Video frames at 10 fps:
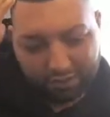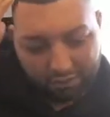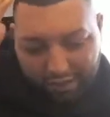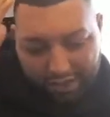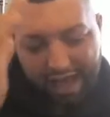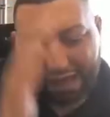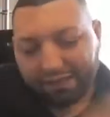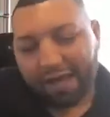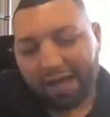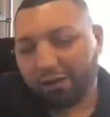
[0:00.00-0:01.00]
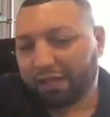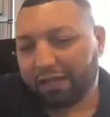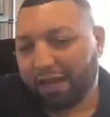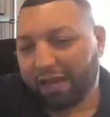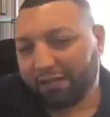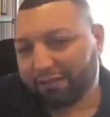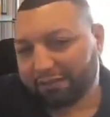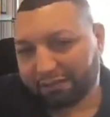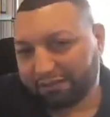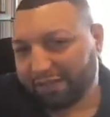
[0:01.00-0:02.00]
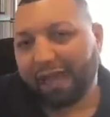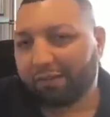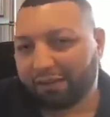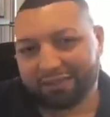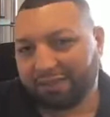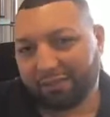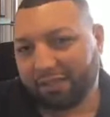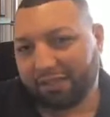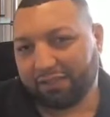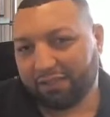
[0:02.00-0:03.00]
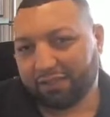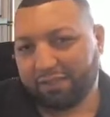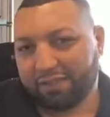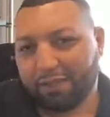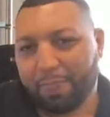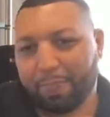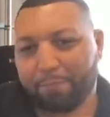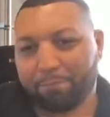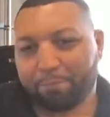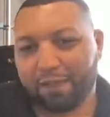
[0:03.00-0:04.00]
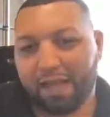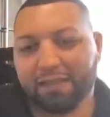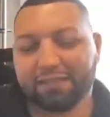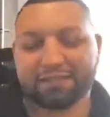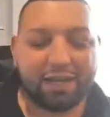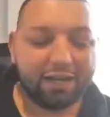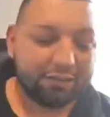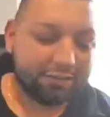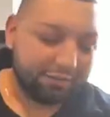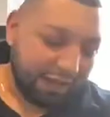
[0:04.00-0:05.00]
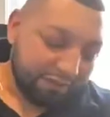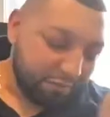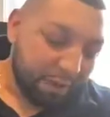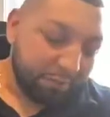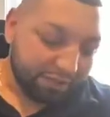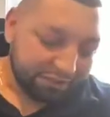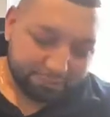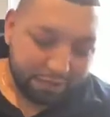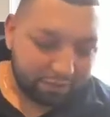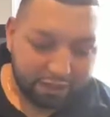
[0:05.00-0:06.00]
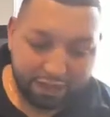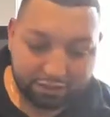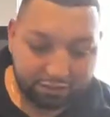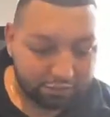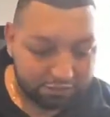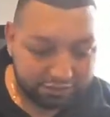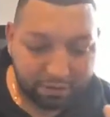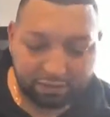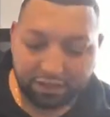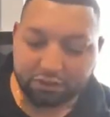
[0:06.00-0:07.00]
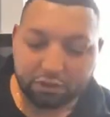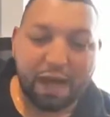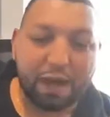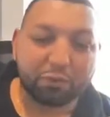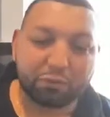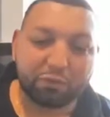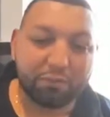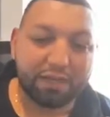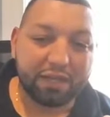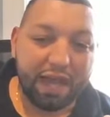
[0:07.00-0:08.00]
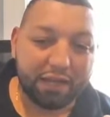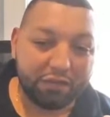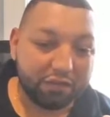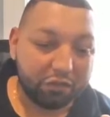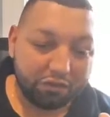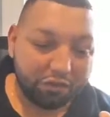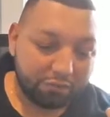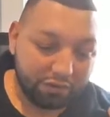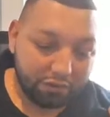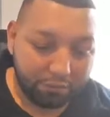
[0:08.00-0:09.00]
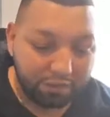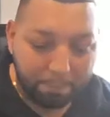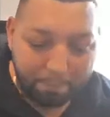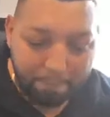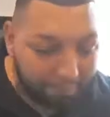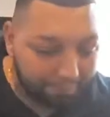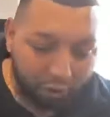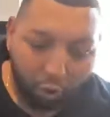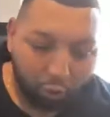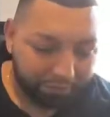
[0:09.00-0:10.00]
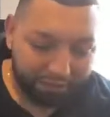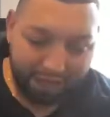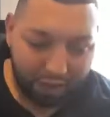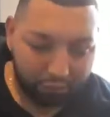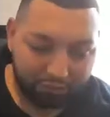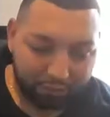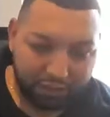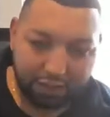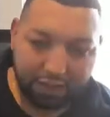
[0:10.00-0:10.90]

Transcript: How the hell can I scale this thing, man? And he's like, I remember you spent like 2 hours with me, and you mapped the whole thing out with me.